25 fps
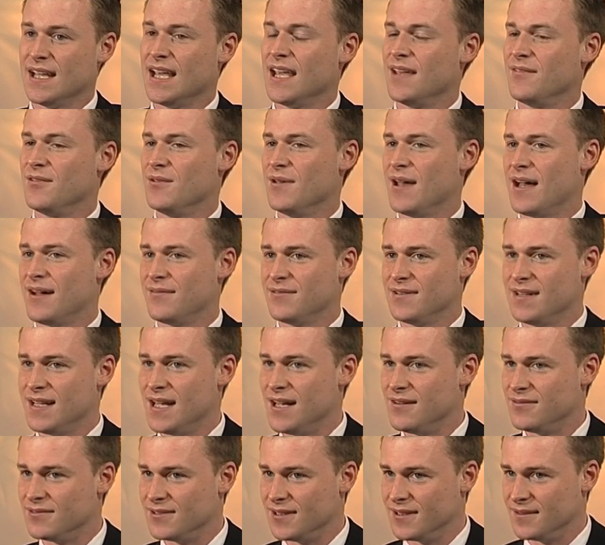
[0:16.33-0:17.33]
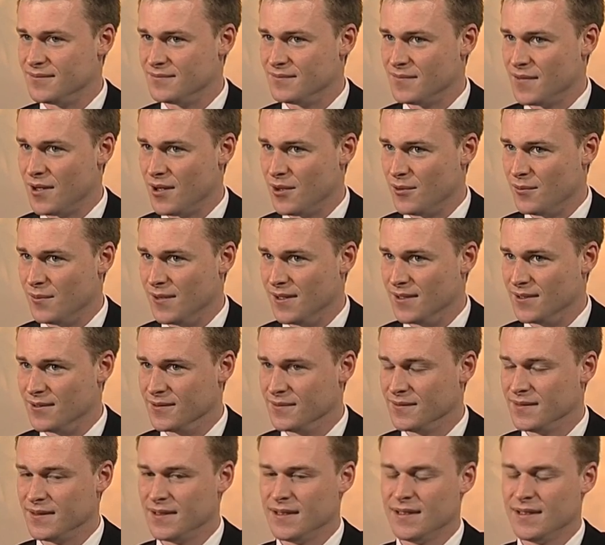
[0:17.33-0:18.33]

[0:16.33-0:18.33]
if you haven't left a will.